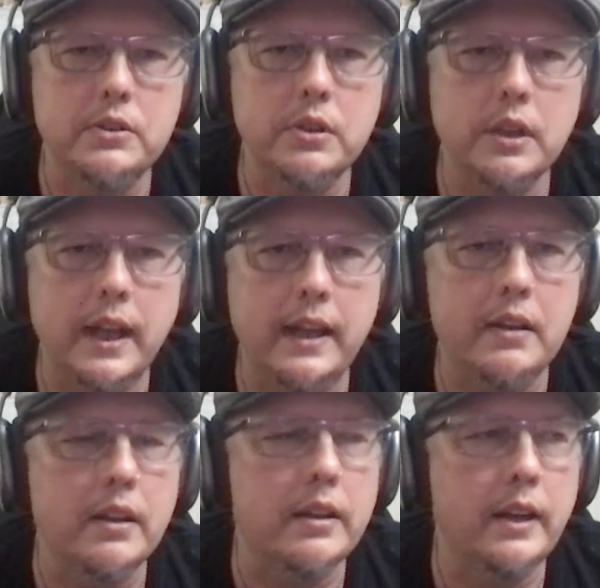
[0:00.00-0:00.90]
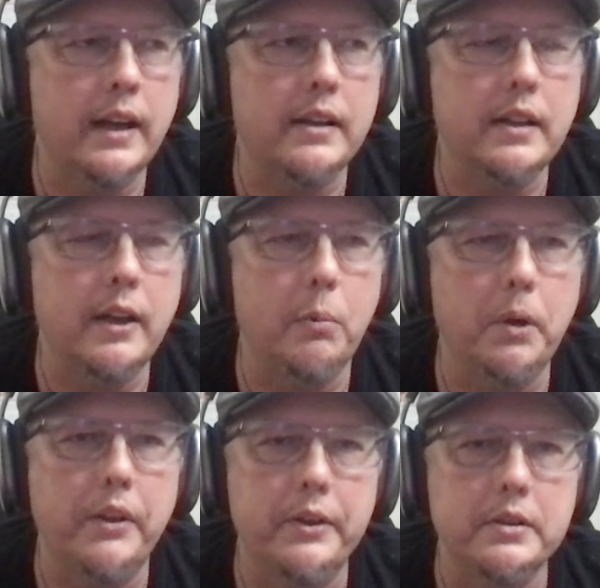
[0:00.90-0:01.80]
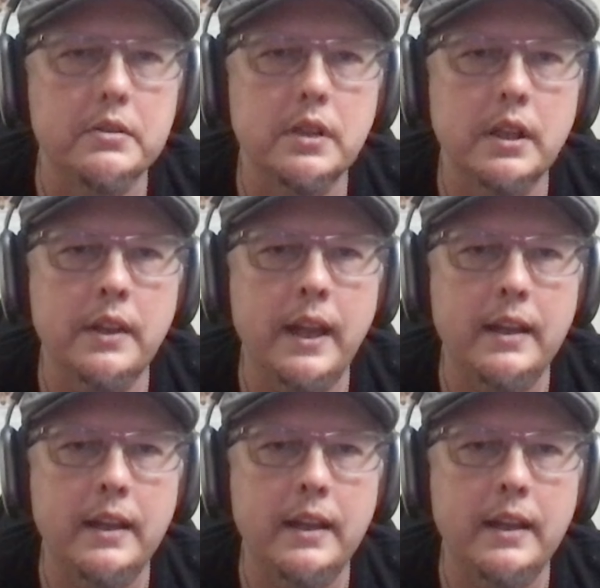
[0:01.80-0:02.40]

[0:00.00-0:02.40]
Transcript: you could handle it and I could help others. And that,